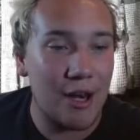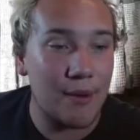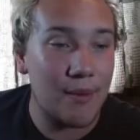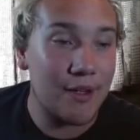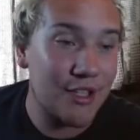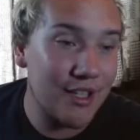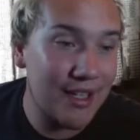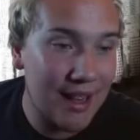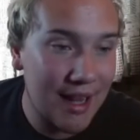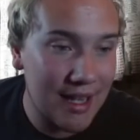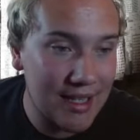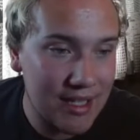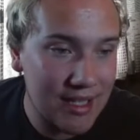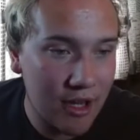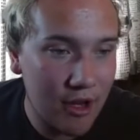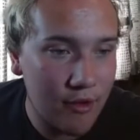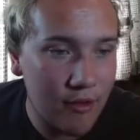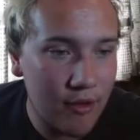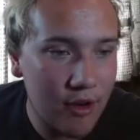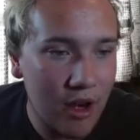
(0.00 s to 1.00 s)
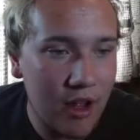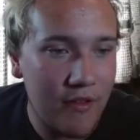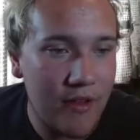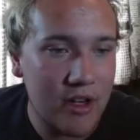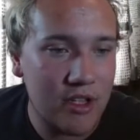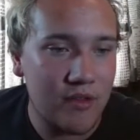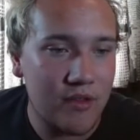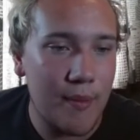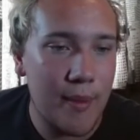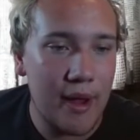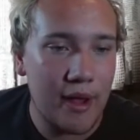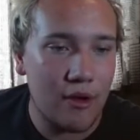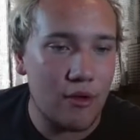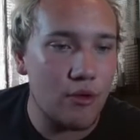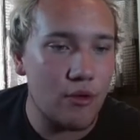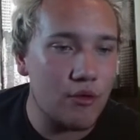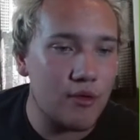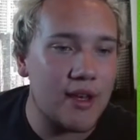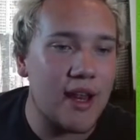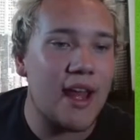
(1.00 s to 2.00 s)
animation classic over a live action remake
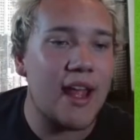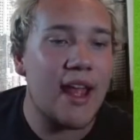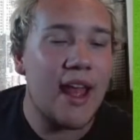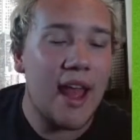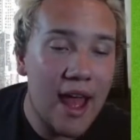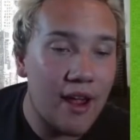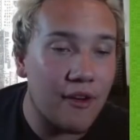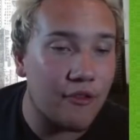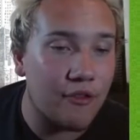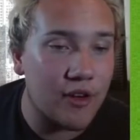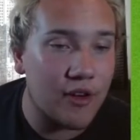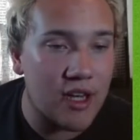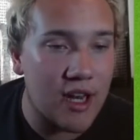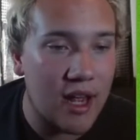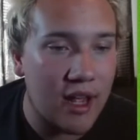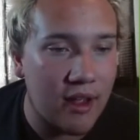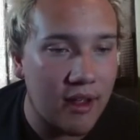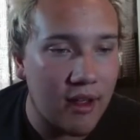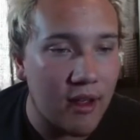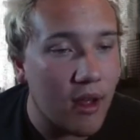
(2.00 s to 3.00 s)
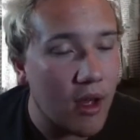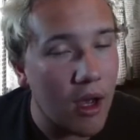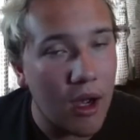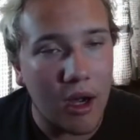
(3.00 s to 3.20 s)
all day, every day.